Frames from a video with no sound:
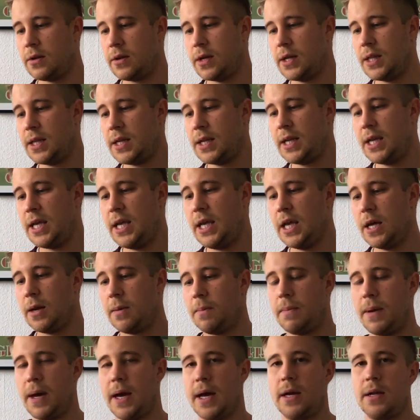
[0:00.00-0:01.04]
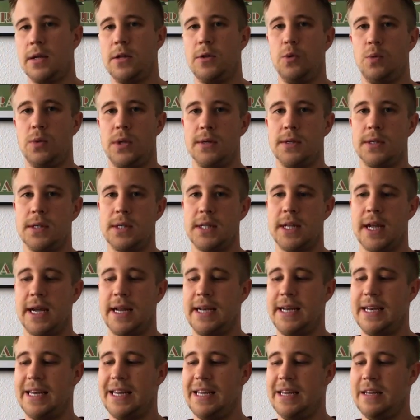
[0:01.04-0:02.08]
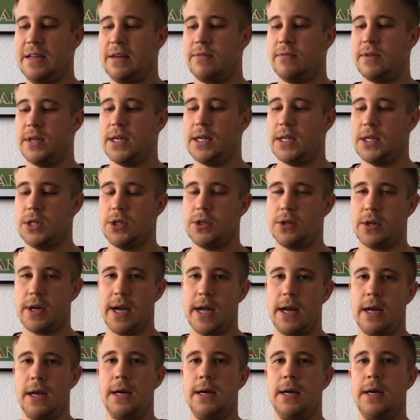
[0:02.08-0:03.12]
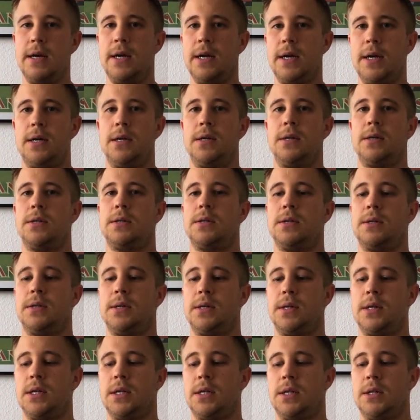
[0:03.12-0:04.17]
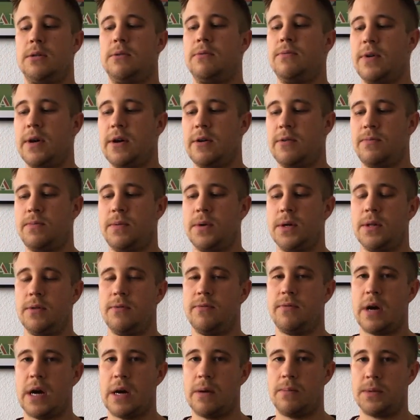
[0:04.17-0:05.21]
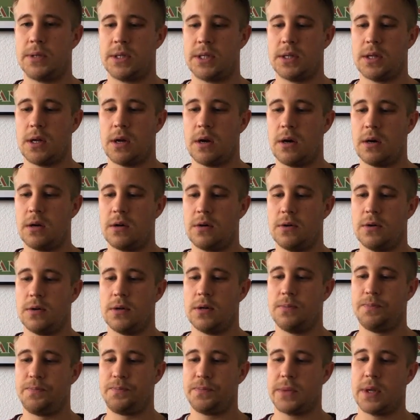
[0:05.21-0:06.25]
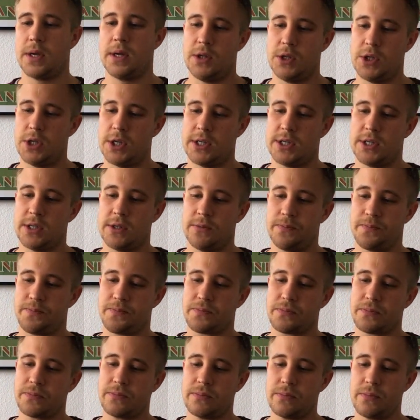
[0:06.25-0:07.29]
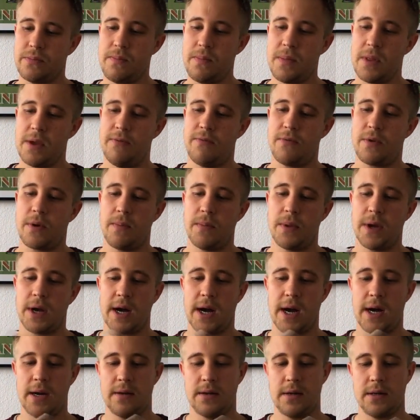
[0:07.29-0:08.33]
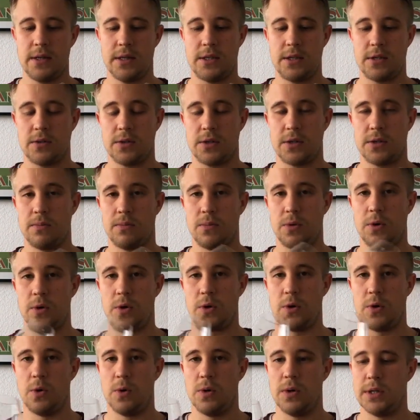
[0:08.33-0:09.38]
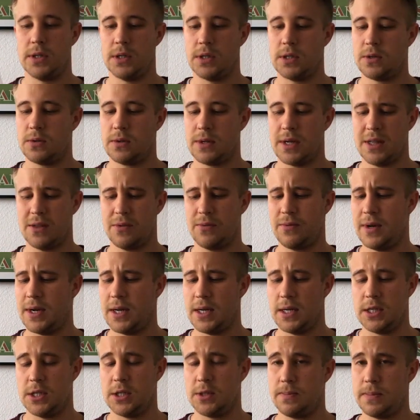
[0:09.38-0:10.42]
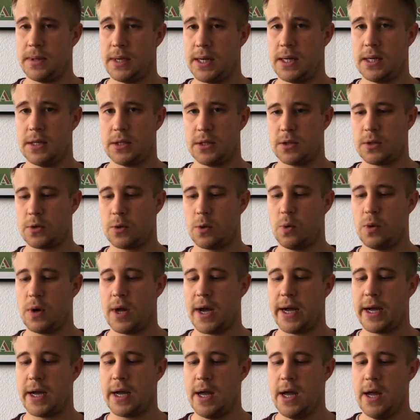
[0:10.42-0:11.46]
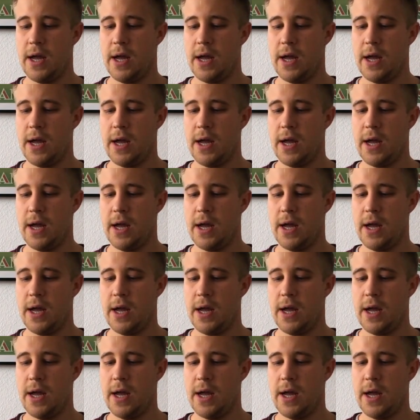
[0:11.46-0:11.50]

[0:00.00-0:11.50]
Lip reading: Ried Kirnberg, 2019 vintage again, and 12.5% alcohol. And just from the color, it's also more golden, so not really this pale straw-like